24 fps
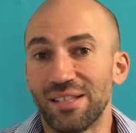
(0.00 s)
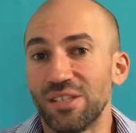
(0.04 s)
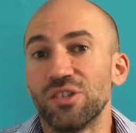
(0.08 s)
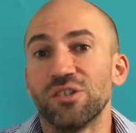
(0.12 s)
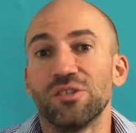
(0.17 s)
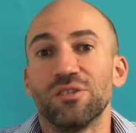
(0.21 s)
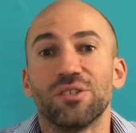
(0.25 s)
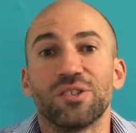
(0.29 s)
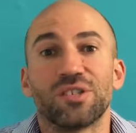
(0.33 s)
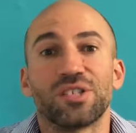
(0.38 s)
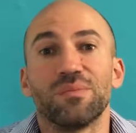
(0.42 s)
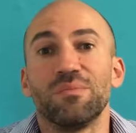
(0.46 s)
that
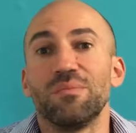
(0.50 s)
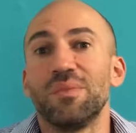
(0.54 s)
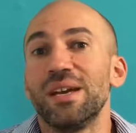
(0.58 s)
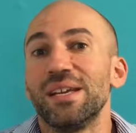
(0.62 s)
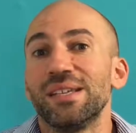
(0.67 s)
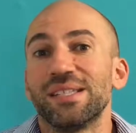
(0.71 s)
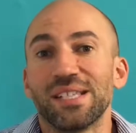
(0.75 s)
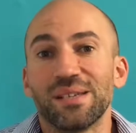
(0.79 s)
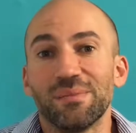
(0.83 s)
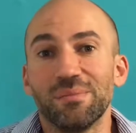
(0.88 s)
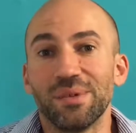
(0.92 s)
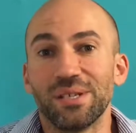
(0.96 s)
you're this
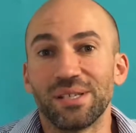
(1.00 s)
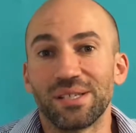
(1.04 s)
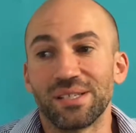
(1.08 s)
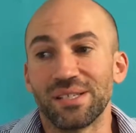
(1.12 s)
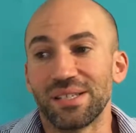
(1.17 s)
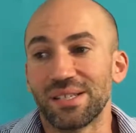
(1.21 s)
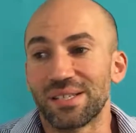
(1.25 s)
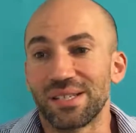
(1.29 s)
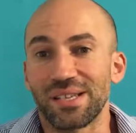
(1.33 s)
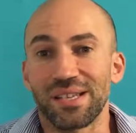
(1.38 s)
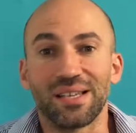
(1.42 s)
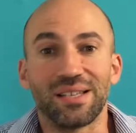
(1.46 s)
amazing
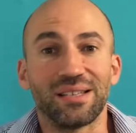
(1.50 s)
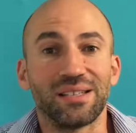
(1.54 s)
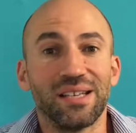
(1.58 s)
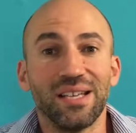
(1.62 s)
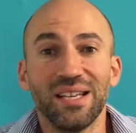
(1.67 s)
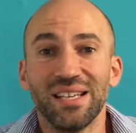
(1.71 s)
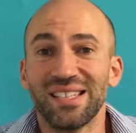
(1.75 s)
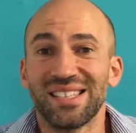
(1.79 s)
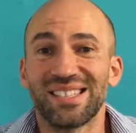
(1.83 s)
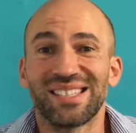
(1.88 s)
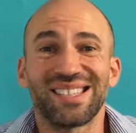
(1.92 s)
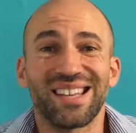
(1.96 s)
business, and
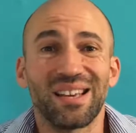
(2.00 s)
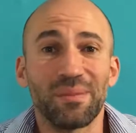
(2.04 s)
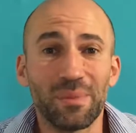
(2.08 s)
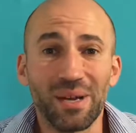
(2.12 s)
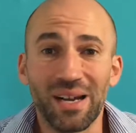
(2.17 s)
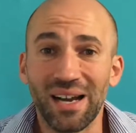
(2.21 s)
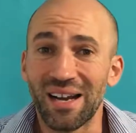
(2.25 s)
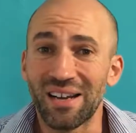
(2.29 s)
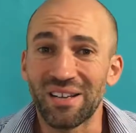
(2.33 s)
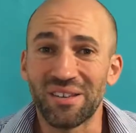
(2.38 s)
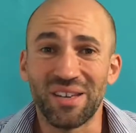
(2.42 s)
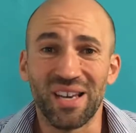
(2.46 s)

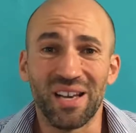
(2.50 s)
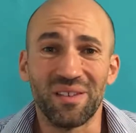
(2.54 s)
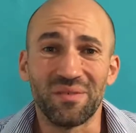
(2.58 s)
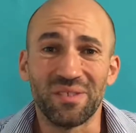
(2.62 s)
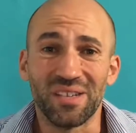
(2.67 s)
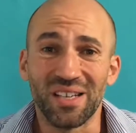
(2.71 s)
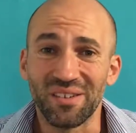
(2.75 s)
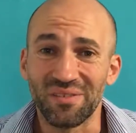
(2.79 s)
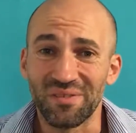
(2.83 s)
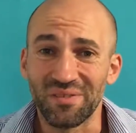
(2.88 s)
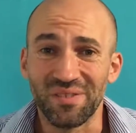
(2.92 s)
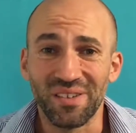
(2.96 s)
somehow you have
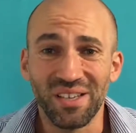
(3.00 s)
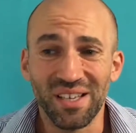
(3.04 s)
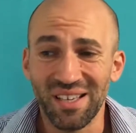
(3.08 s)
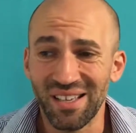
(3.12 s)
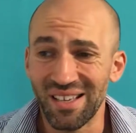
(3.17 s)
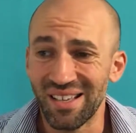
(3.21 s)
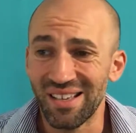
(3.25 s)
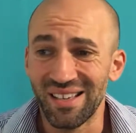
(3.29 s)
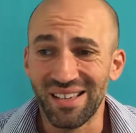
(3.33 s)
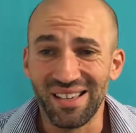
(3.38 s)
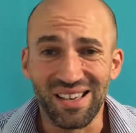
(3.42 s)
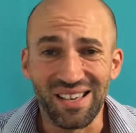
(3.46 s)
enough
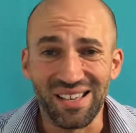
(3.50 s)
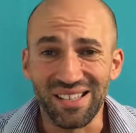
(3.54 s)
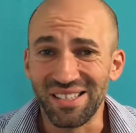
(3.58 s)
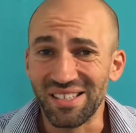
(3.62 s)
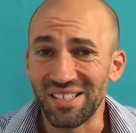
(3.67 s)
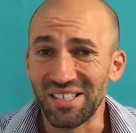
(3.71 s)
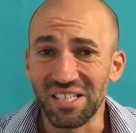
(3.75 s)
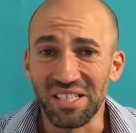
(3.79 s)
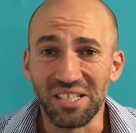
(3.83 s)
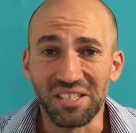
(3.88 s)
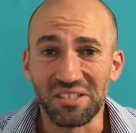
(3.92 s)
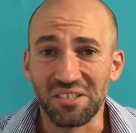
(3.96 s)

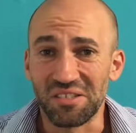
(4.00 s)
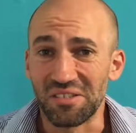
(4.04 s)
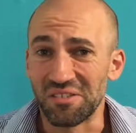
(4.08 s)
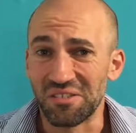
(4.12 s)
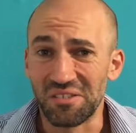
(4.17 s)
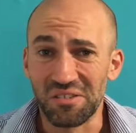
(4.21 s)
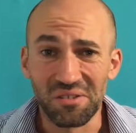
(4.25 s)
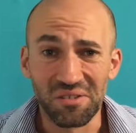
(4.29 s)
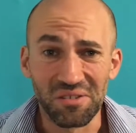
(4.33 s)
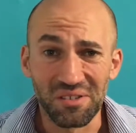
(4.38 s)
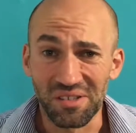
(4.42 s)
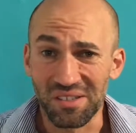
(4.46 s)
energy to
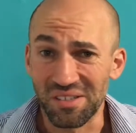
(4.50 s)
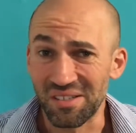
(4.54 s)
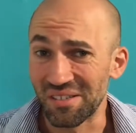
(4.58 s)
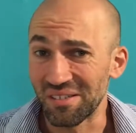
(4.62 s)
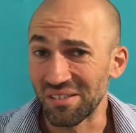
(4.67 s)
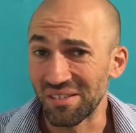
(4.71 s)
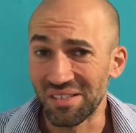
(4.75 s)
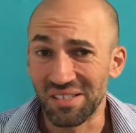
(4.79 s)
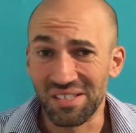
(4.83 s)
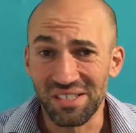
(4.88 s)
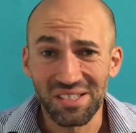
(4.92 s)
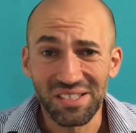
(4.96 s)
do this,
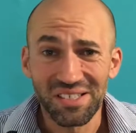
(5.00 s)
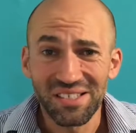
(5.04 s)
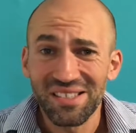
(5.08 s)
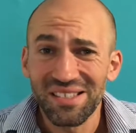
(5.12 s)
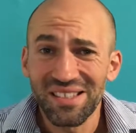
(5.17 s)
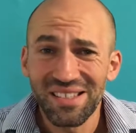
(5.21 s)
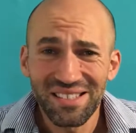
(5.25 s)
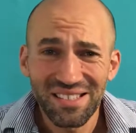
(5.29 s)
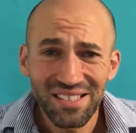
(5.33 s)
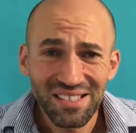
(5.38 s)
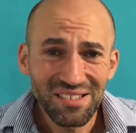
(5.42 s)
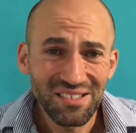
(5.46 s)
and it
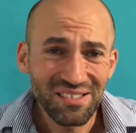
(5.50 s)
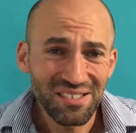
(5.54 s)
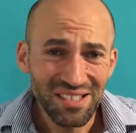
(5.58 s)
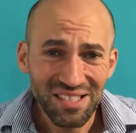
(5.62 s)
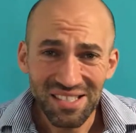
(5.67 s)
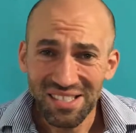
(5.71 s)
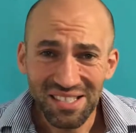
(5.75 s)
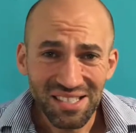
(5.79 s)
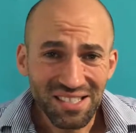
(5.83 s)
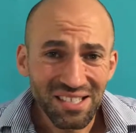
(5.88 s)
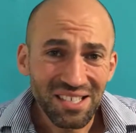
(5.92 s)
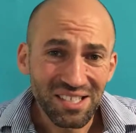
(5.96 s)

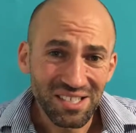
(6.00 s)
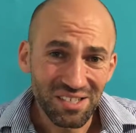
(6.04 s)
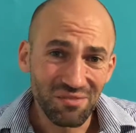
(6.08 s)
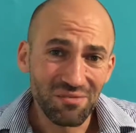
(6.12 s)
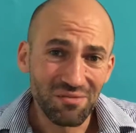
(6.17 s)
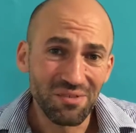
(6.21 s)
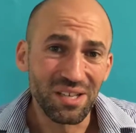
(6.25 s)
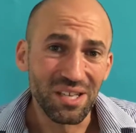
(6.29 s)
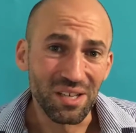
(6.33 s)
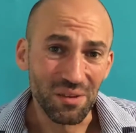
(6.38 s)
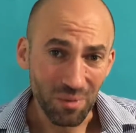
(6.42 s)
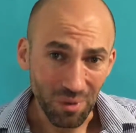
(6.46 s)
just
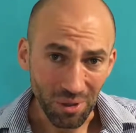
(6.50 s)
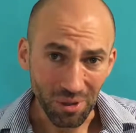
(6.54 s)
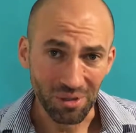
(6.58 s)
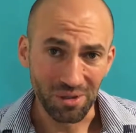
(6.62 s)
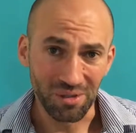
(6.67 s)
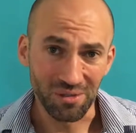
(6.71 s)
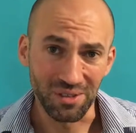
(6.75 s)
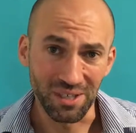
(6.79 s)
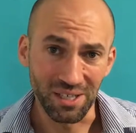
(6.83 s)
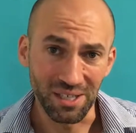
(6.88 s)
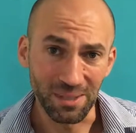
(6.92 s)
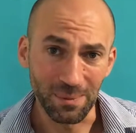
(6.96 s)
doesn't really
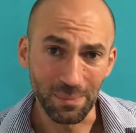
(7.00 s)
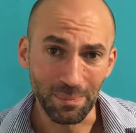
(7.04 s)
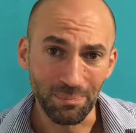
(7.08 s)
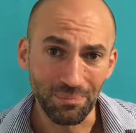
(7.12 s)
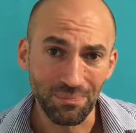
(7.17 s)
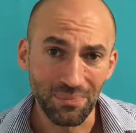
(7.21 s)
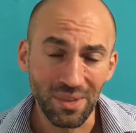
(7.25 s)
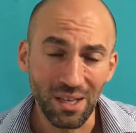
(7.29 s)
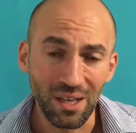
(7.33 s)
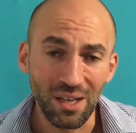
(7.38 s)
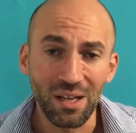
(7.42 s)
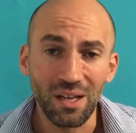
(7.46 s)
work, right?
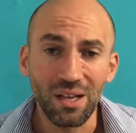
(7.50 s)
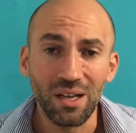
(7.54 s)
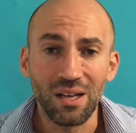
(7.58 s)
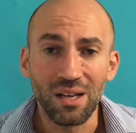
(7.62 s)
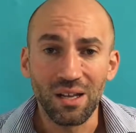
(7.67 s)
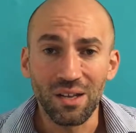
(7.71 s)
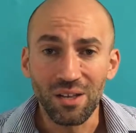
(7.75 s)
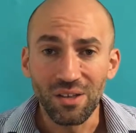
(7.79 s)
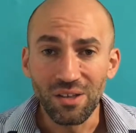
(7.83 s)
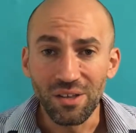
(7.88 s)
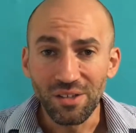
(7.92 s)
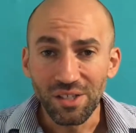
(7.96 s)

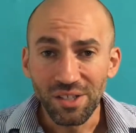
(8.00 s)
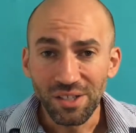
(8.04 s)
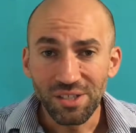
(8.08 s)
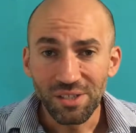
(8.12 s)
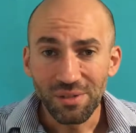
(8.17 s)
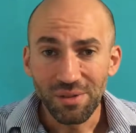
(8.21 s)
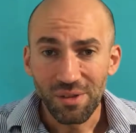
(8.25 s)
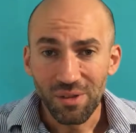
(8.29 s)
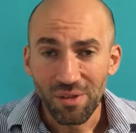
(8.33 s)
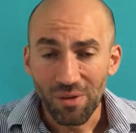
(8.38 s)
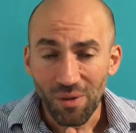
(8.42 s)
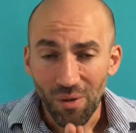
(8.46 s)
You need
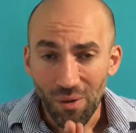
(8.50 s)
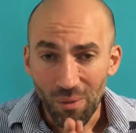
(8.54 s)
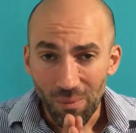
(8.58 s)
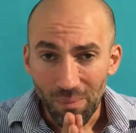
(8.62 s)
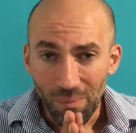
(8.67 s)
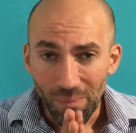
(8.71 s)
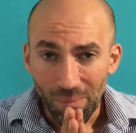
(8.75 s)
to